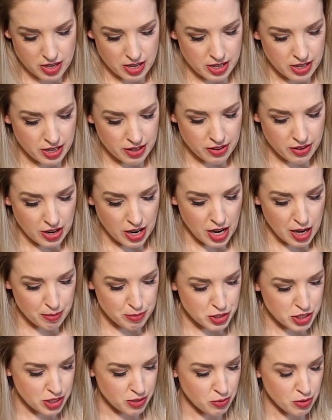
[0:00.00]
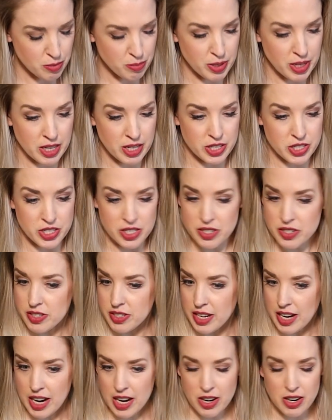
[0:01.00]
Another option would be to
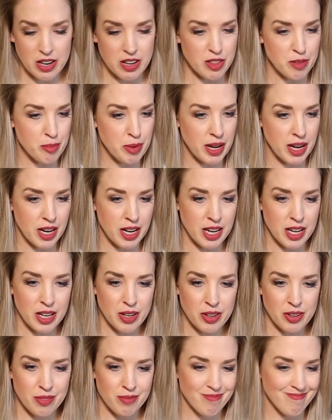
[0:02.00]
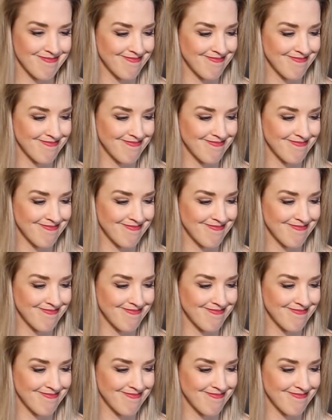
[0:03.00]
just carry the painting